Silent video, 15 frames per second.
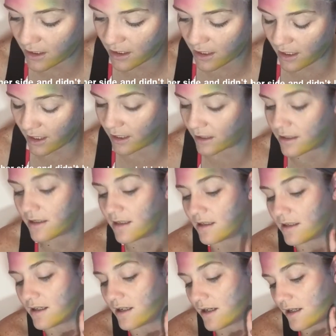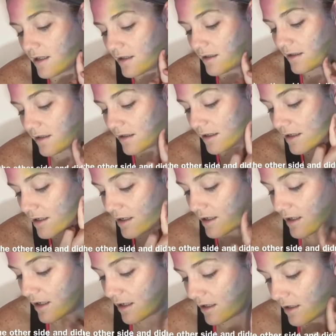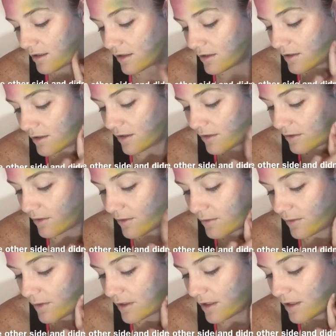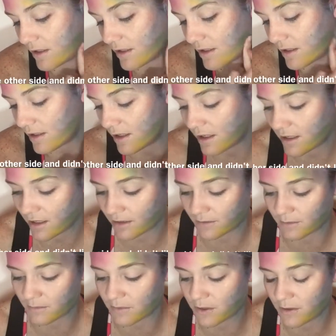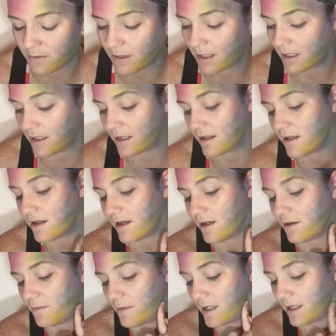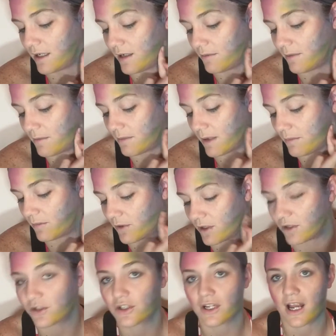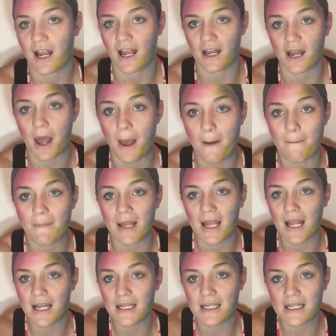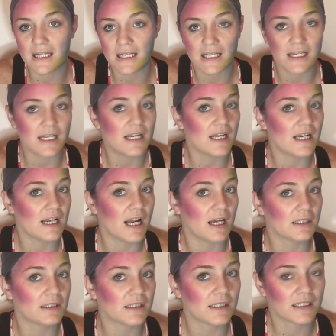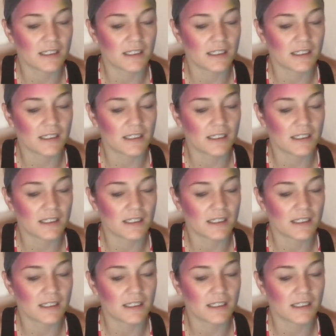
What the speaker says: and intense. So that's what I'm doing, and then I go back in with my brush and blend it out.